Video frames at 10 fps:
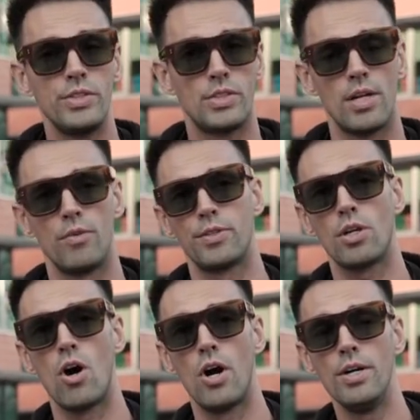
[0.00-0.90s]
design of the
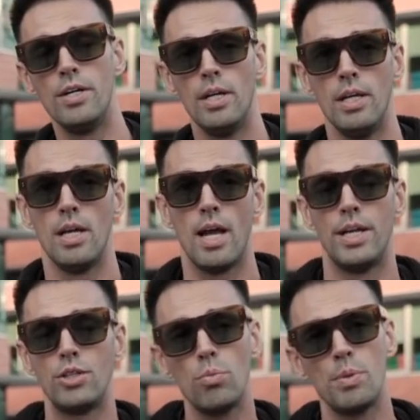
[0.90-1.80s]
car.
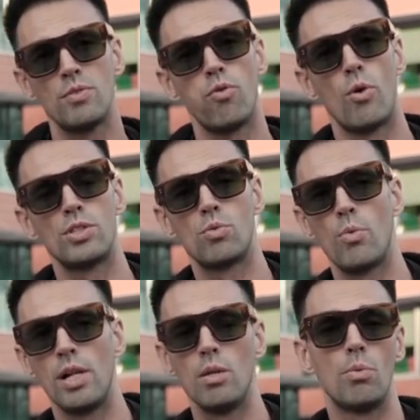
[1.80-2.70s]
A two-piece forged
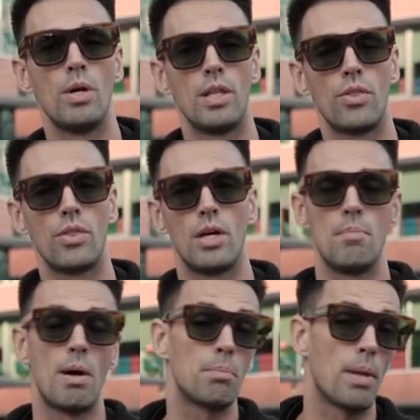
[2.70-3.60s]
wheel with a
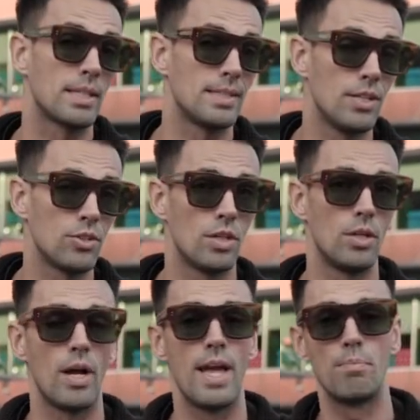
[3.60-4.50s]
matte black
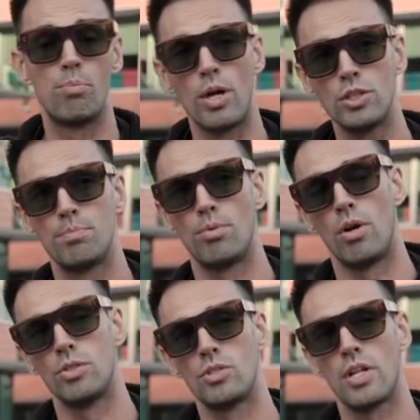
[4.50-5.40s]
center, a brushed
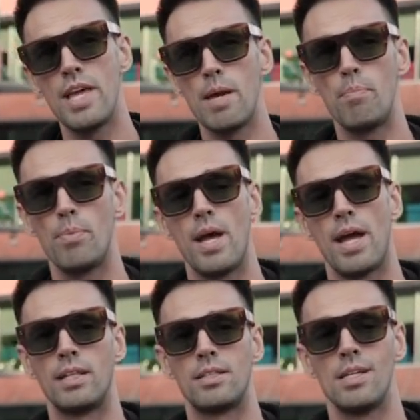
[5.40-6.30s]
bronze lip,
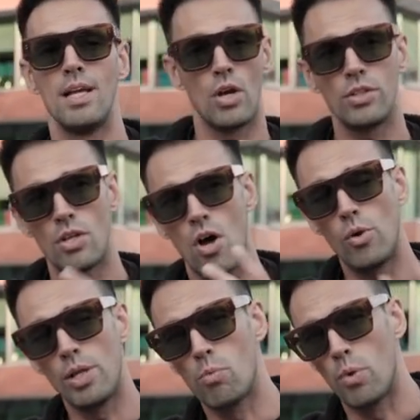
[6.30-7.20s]
and not
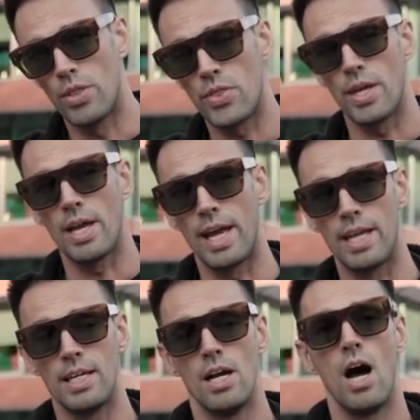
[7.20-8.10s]
only with
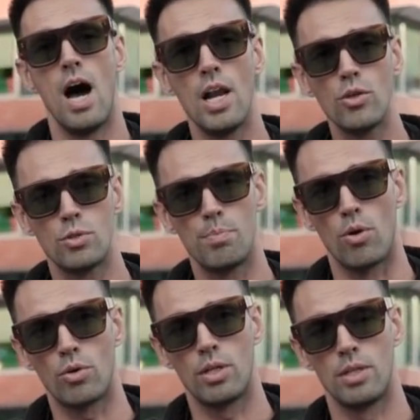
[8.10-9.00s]
a hollow
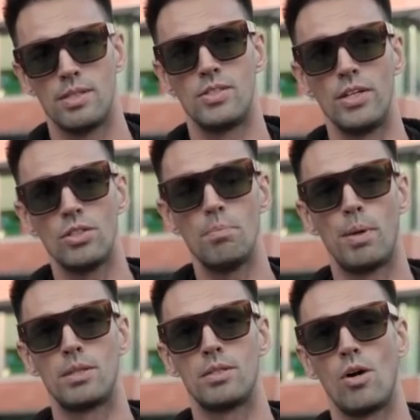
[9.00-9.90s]
spoke center,
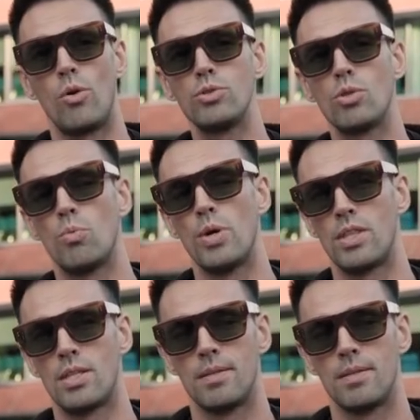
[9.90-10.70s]
but also with